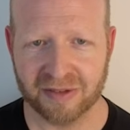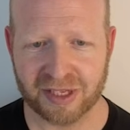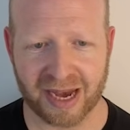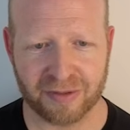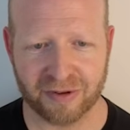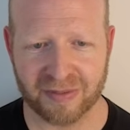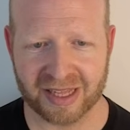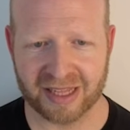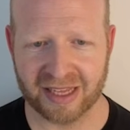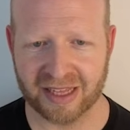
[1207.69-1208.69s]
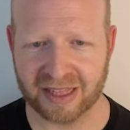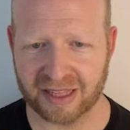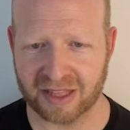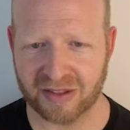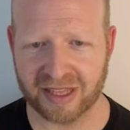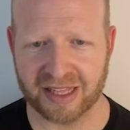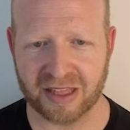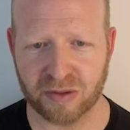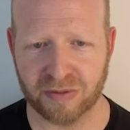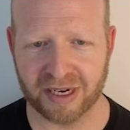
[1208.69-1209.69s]
Top 3 misses. So this
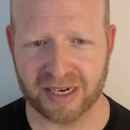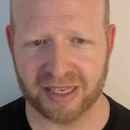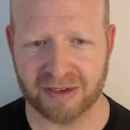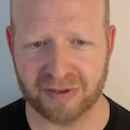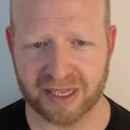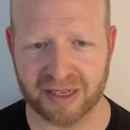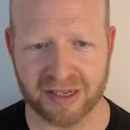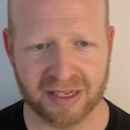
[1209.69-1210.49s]
is really, really